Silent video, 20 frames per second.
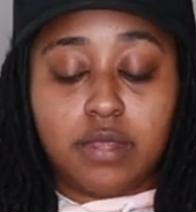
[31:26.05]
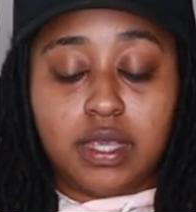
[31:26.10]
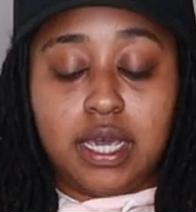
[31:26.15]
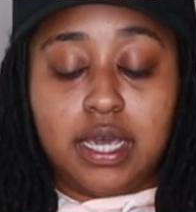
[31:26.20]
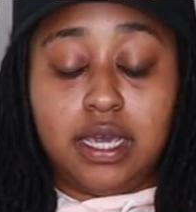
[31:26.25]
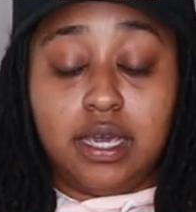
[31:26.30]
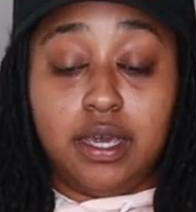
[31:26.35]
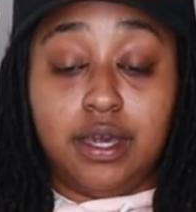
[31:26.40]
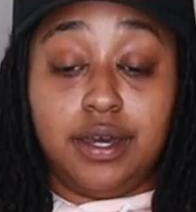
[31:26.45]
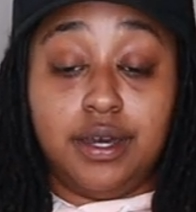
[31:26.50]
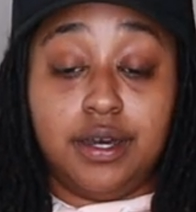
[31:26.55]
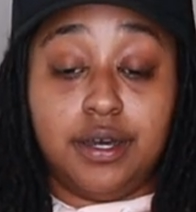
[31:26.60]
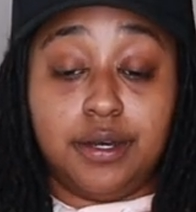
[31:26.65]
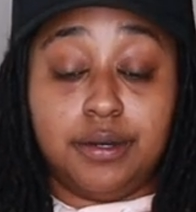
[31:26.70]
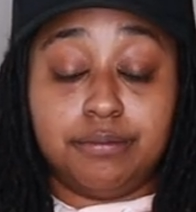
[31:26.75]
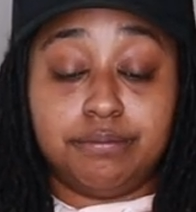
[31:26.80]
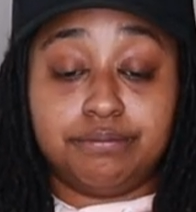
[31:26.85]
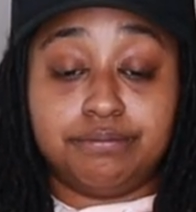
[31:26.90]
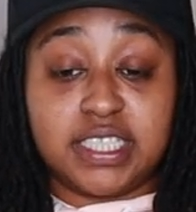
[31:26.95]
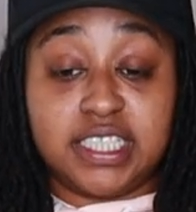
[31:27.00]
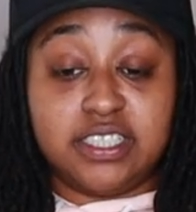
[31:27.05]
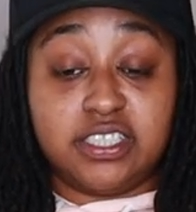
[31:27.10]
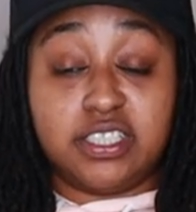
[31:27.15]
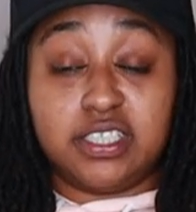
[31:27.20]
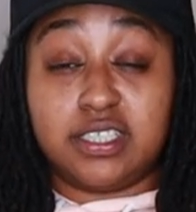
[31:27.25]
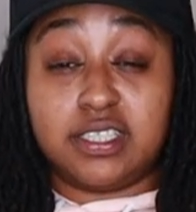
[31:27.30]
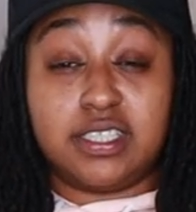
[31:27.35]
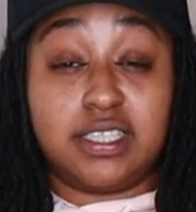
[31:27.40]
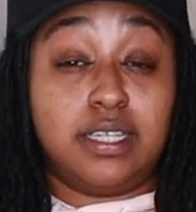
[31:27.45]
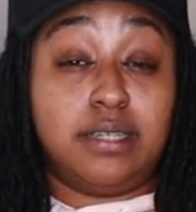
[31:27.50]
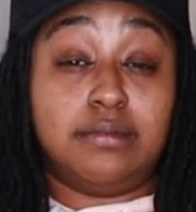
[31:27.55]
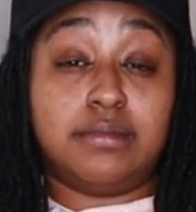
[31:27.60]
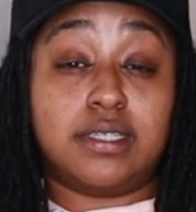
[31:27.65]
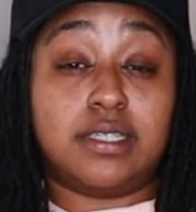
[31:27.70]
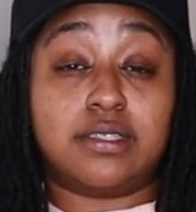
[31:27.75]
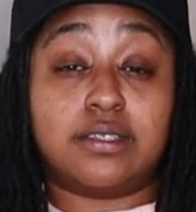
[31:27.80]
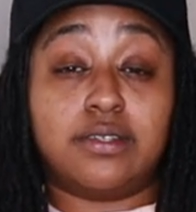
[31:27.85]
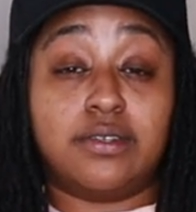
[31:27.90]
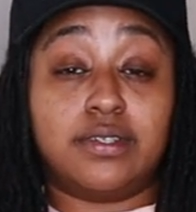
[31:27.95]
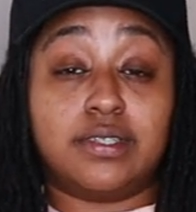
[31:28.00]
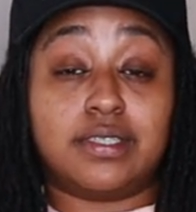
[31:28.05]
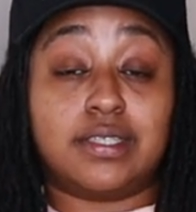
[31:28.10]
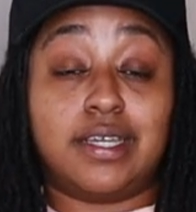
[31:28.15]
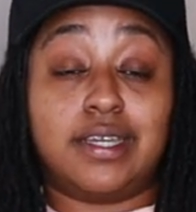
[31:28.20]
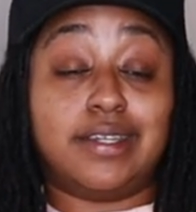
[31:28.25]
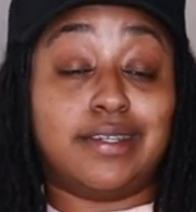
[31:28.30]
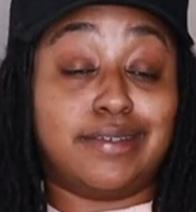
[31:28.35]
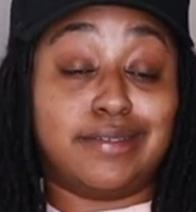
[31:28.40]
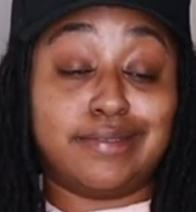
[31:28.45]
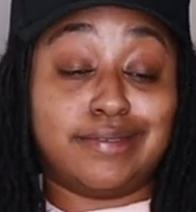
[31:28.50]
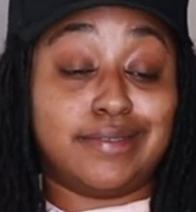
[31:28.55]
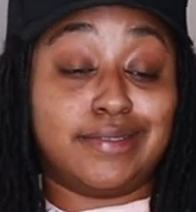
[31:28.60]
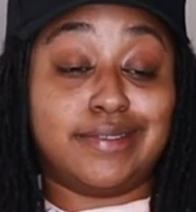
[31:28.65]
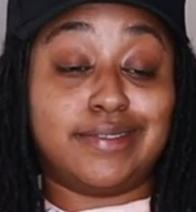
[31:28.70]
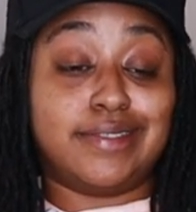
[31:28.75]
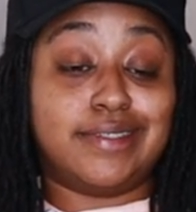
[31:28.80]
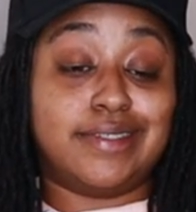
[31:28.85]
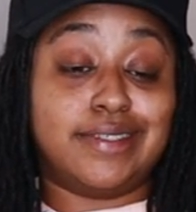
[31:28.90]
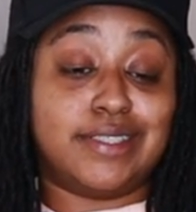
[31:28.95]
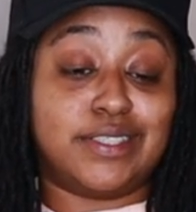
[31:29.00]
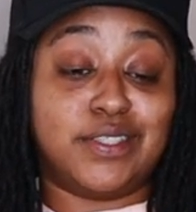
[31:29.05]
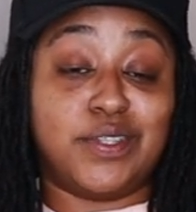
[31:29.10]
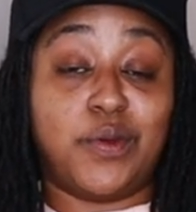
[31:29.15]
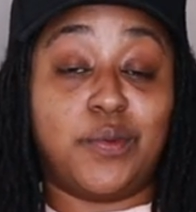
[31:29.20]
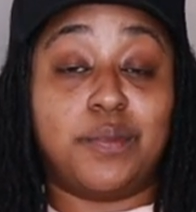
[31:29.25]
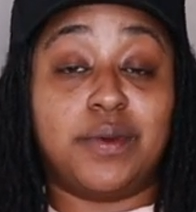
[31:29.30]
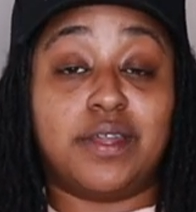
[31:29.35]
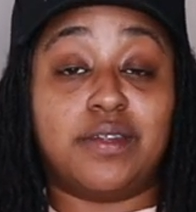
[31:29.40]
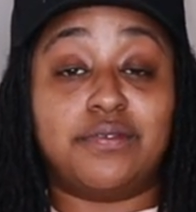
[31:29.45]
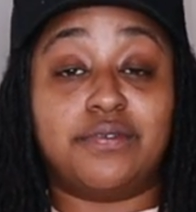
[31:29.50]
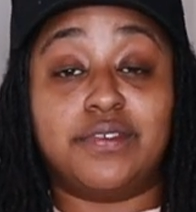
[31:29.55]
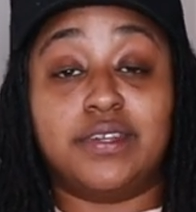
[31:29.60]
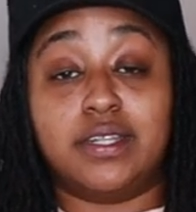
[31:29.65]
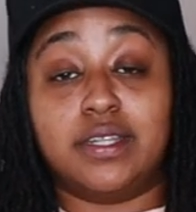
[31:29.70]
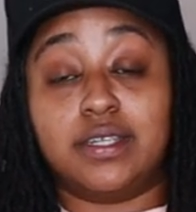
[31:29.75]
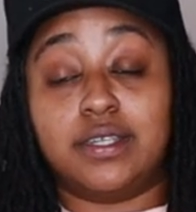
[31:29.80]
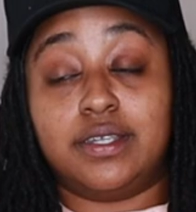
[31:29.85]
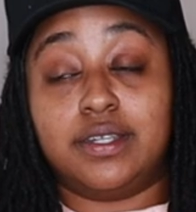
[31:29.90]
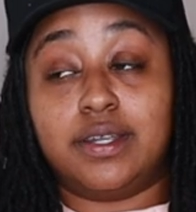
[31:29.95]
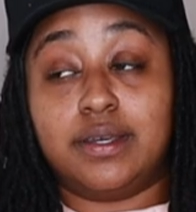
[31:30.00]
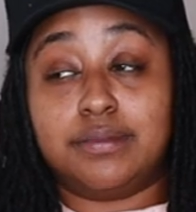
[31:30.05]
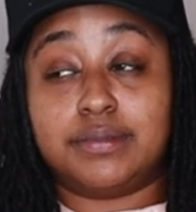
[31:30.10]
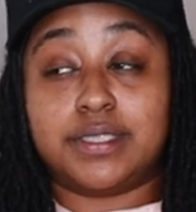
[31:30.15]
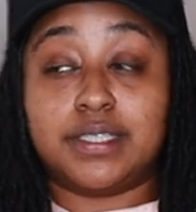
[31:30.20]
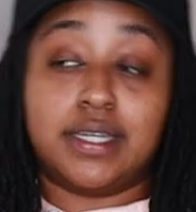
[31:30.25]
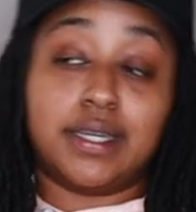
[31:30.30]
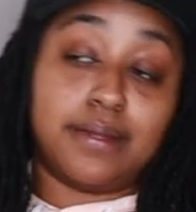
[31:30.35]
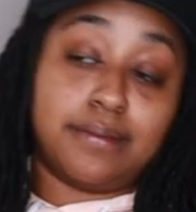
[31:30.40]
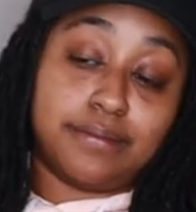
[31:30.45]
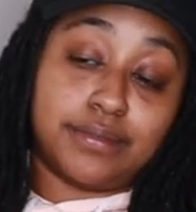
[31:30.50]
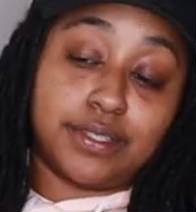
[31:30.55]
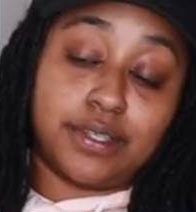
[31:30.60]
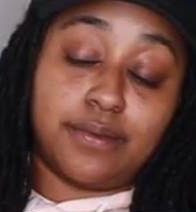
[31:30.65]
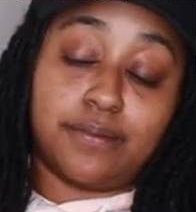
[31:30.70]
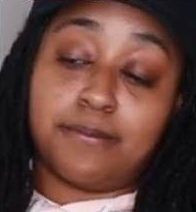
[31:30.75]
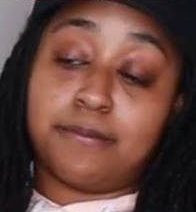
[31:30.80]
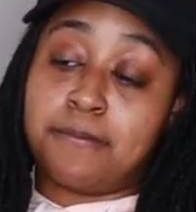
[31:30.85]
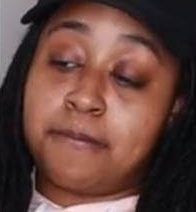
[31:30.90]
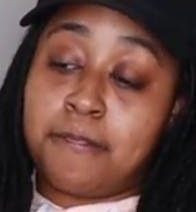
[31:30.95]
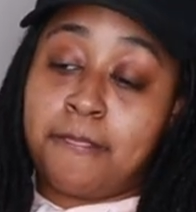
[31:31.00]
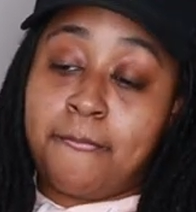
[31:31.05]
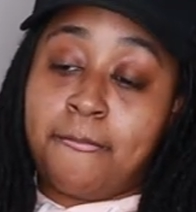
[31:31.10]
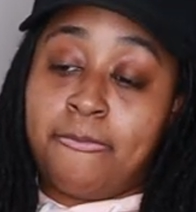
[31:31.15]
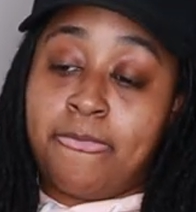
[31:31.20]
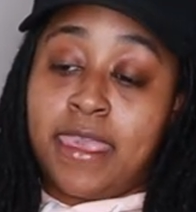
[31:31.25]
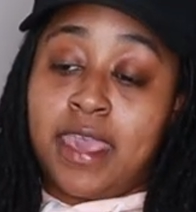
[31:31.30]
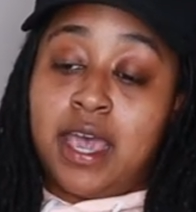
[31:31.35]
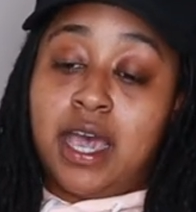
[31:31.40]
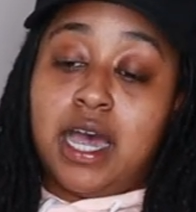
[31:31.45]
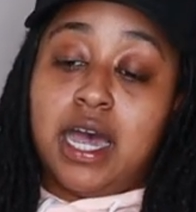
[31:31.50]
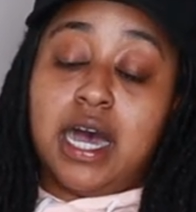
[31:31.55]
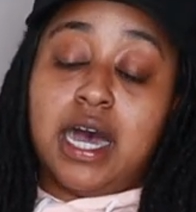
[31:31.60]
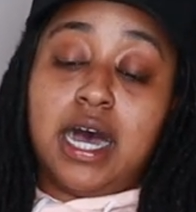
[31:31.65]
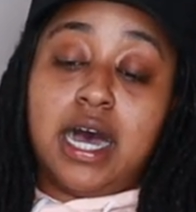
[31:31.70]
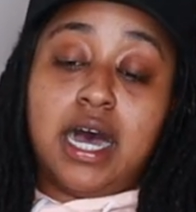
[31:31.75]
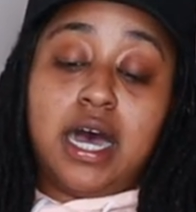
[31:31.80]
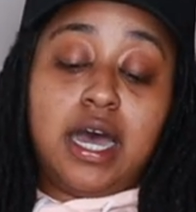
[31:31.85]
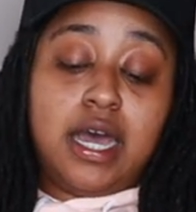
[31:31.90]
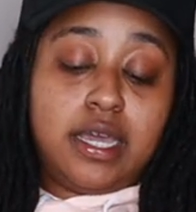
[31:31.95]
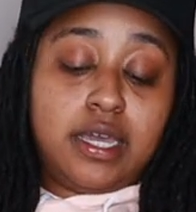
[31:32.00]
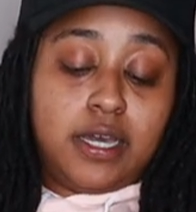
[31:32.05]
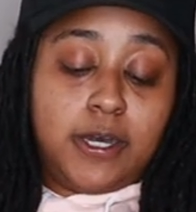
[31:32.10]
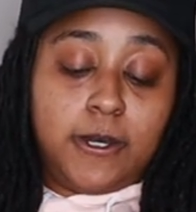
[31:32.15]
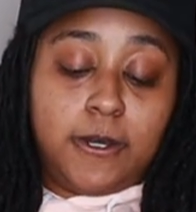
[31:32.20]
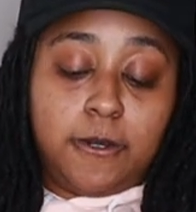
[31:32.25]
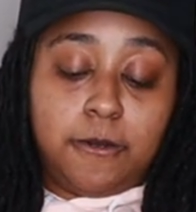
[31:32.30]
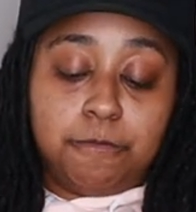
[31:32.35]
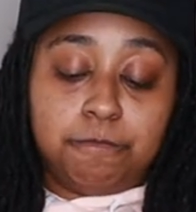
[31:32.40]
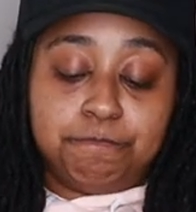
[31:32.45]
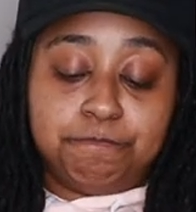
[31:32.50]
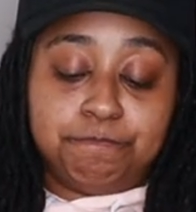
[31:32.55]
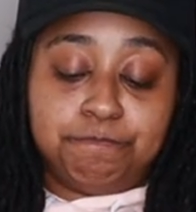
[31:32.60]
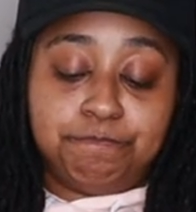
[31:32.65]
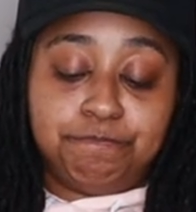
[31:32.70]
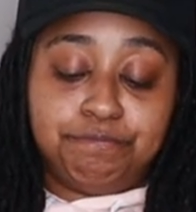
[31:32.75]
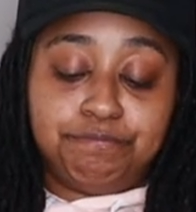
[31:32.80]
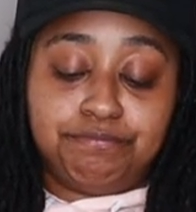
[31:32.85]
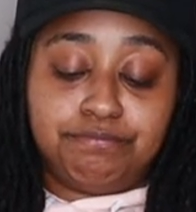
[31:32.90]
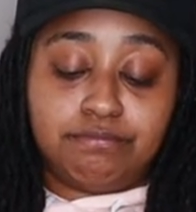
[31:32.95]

and um, it just seems as though it's, it's no better feeling, you know what I'm saying? So I, um,